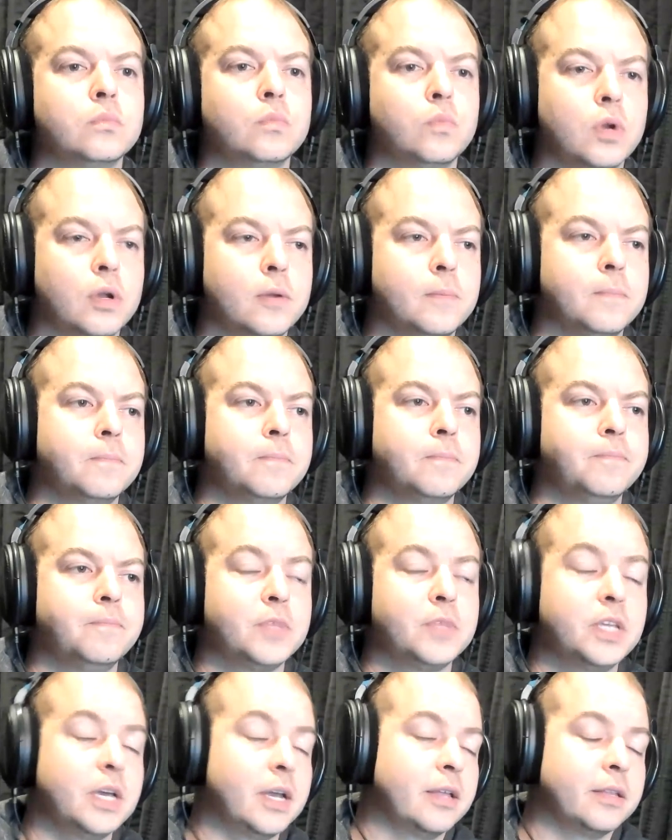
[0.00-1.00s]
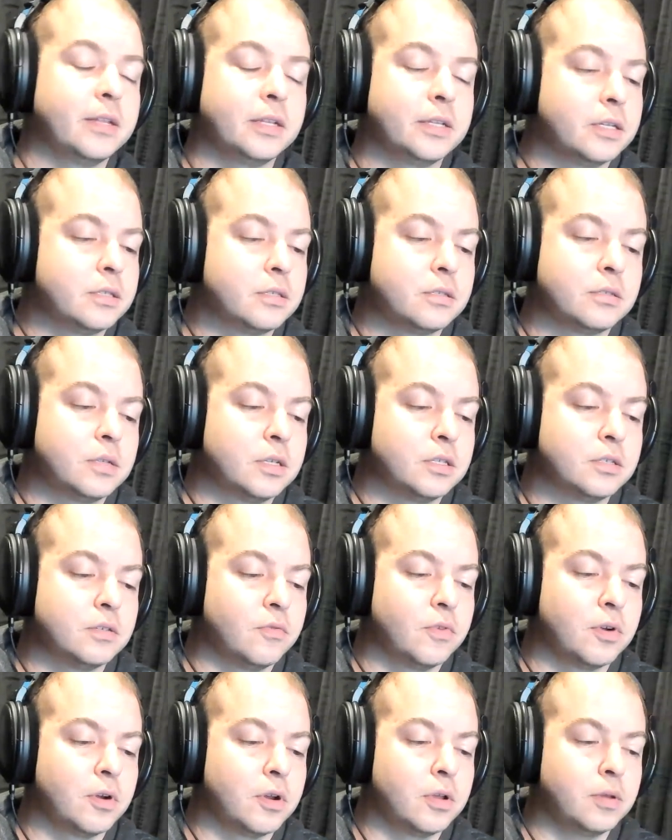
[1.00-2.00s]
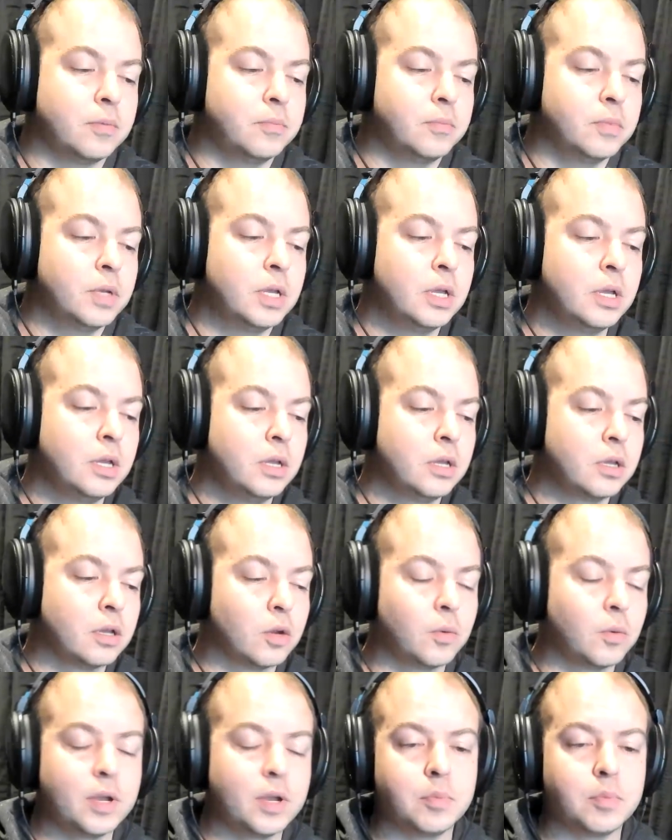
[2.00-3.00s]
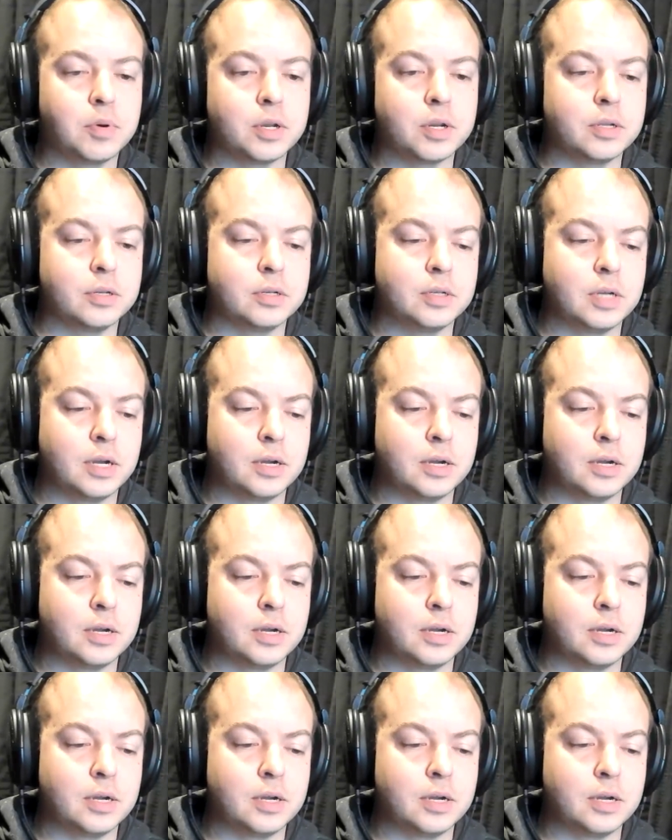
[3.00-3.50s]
Right. Yeah, and I think that's a very good way to put it.